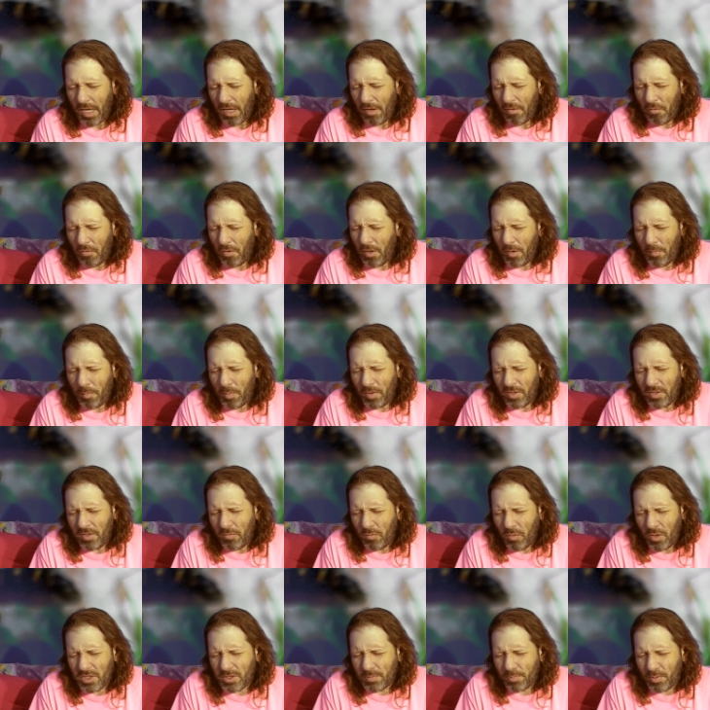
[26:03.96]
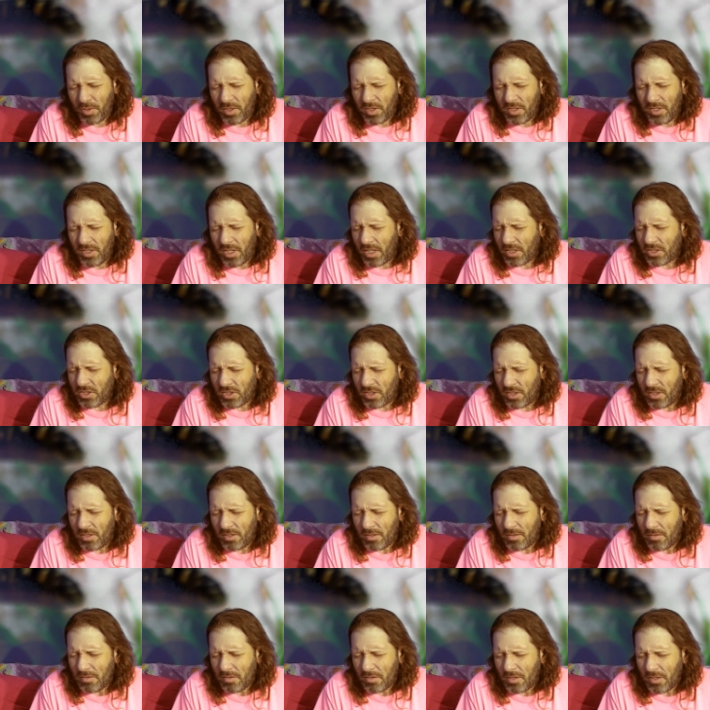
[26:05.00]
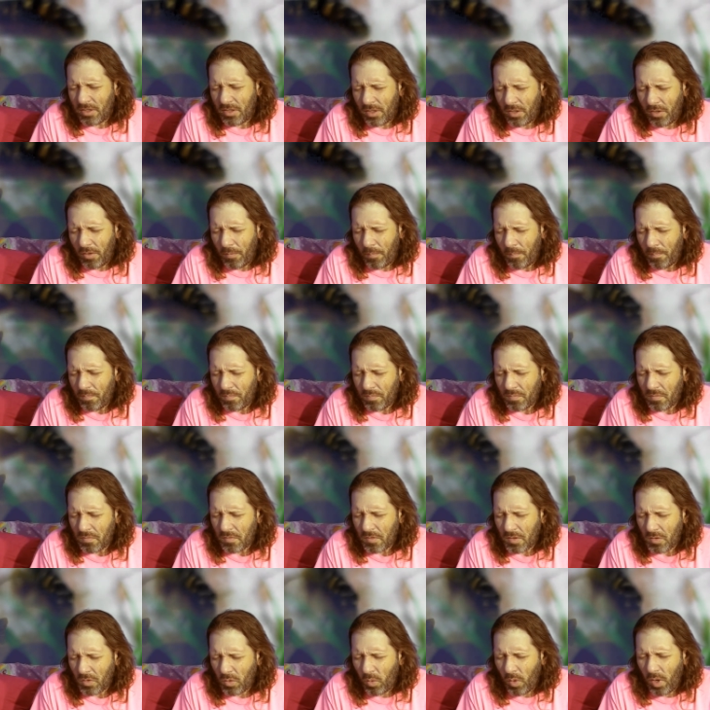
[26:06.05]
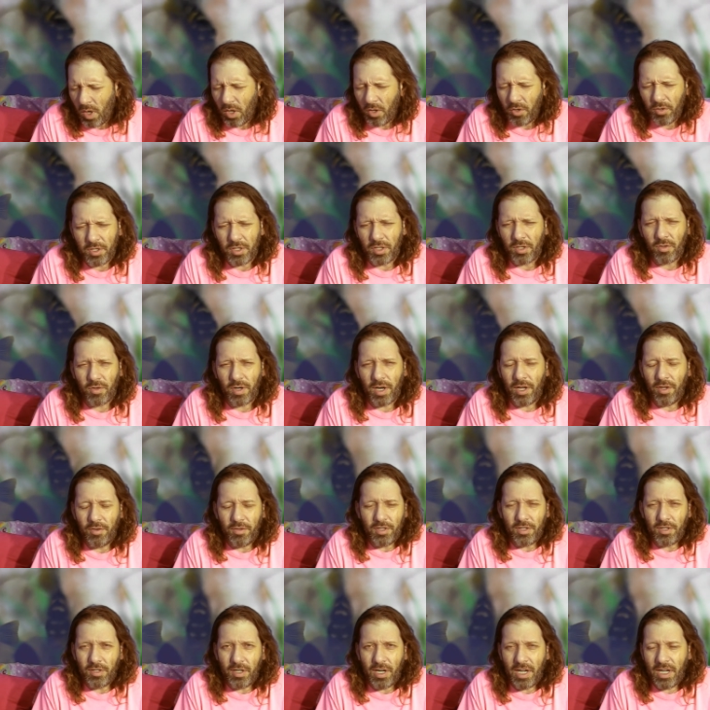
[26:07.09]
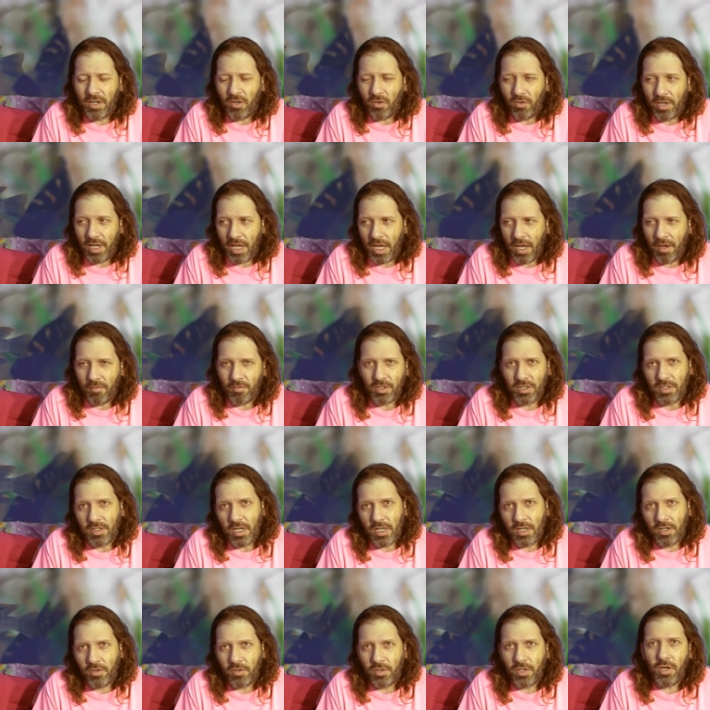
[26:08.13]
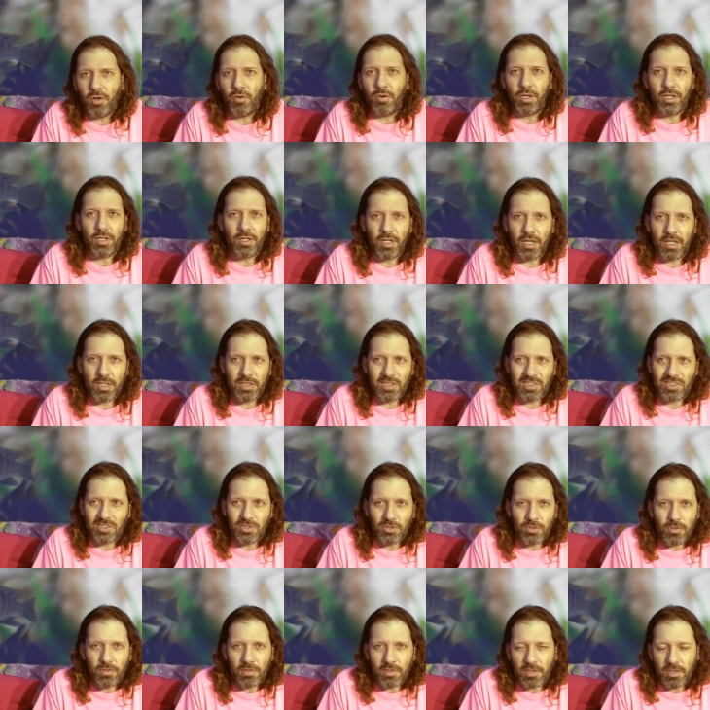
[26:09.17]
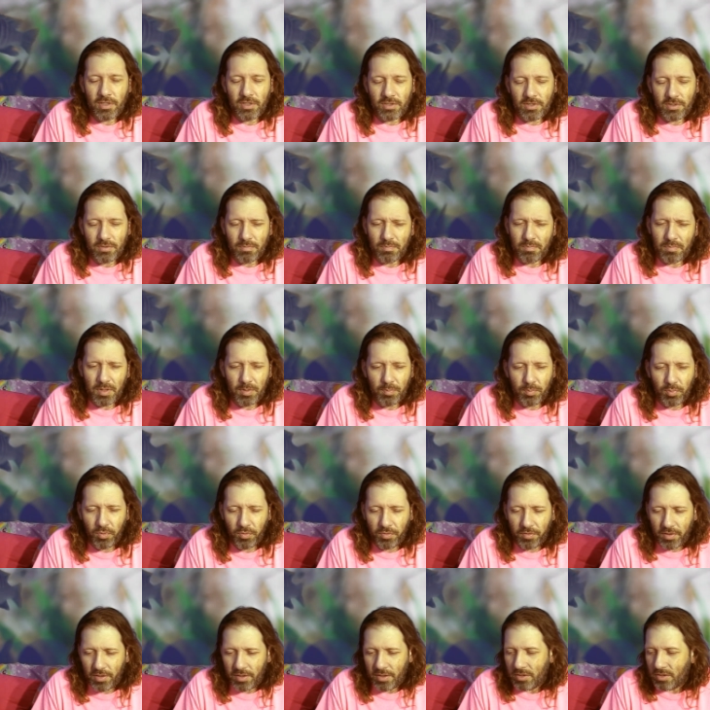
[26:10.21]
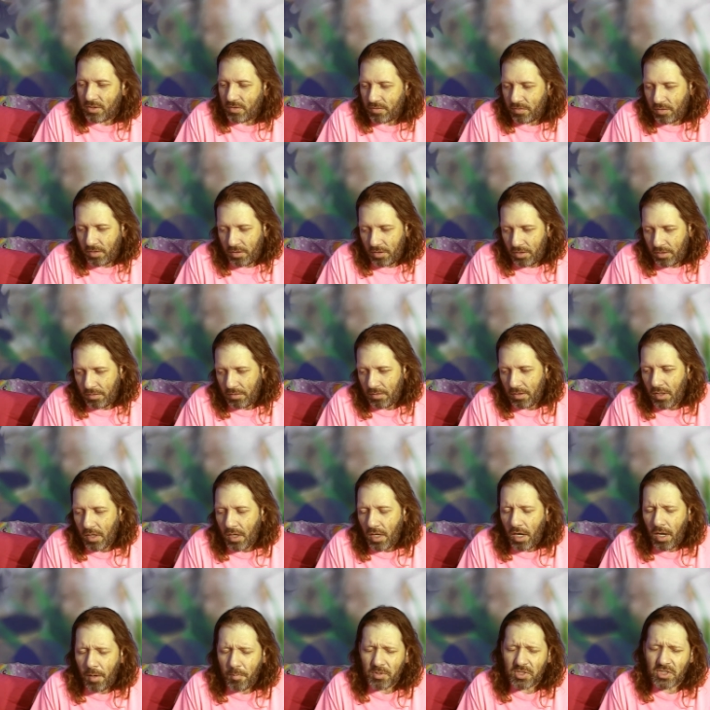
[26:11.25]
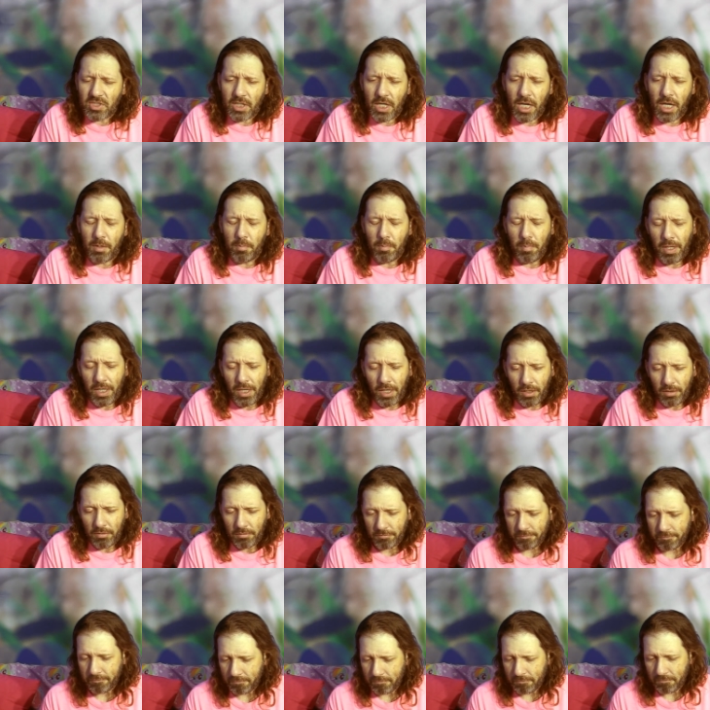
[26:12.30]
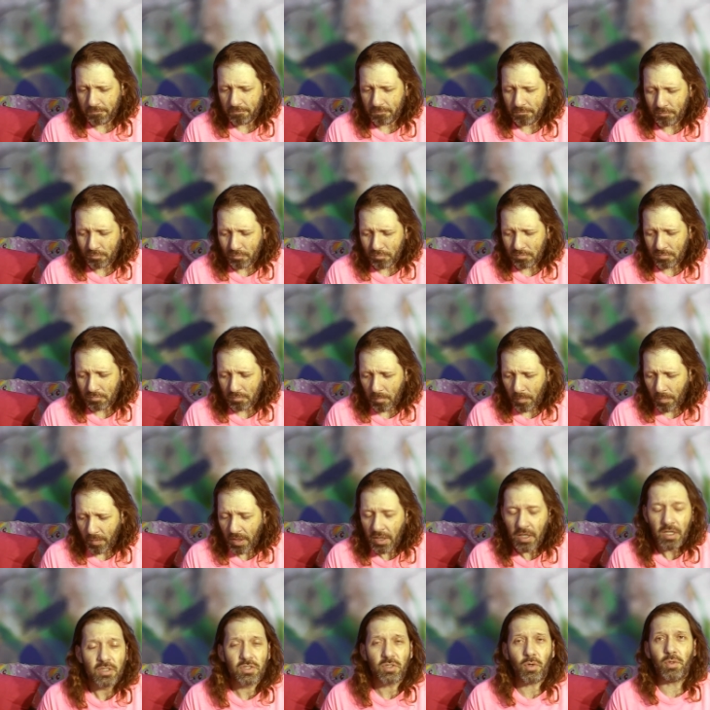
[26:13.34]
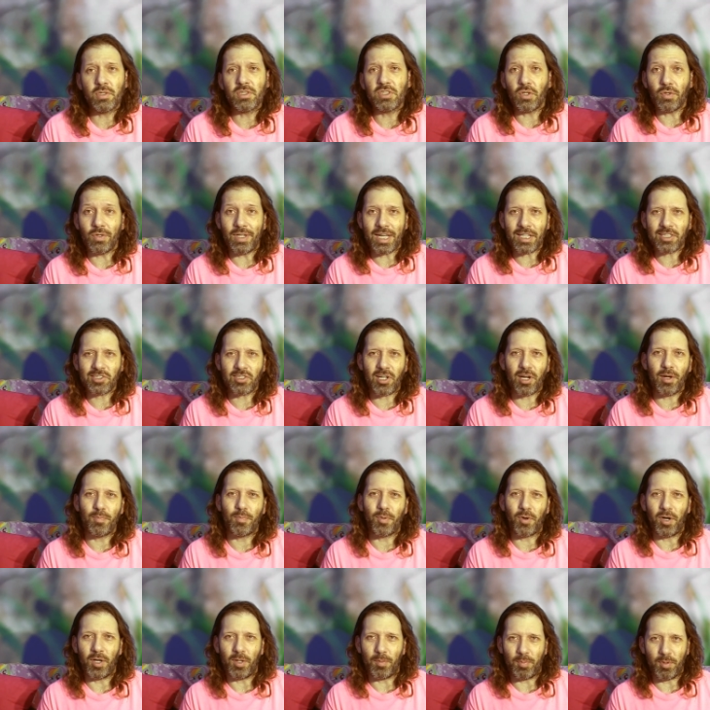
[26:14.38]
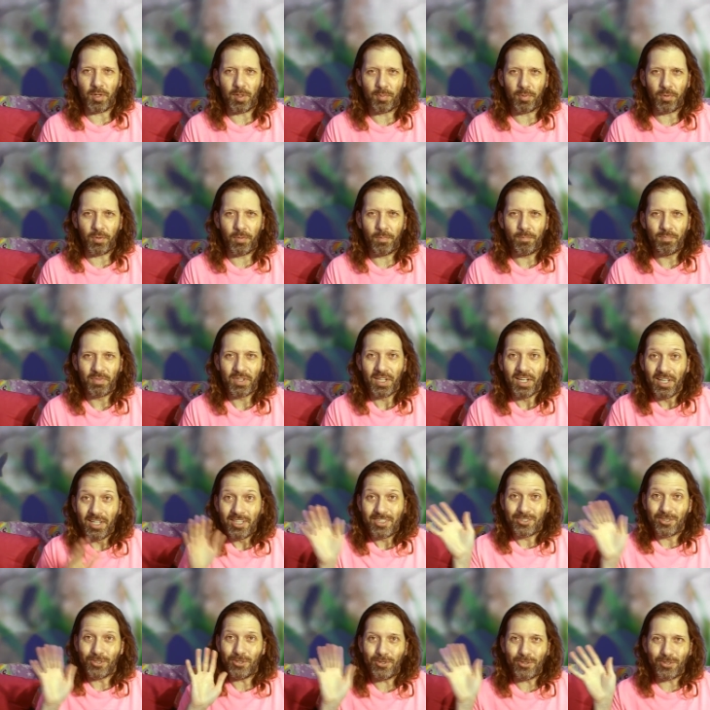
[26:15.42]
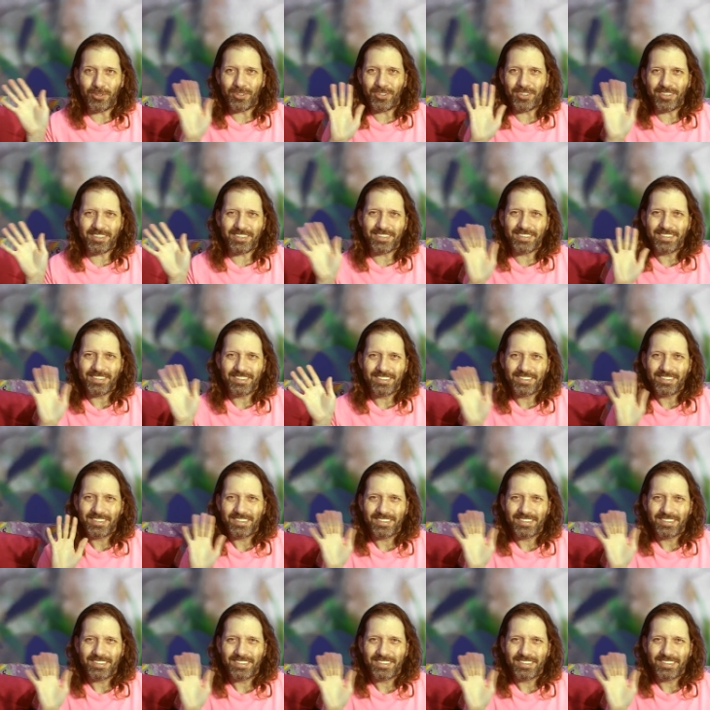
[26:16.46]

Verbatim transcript: What pro what's production, you know, quality around here? I don't have it. I don't know it. I just do things and people think it's funny. I'm a sad man. So until next time, party people, toodles!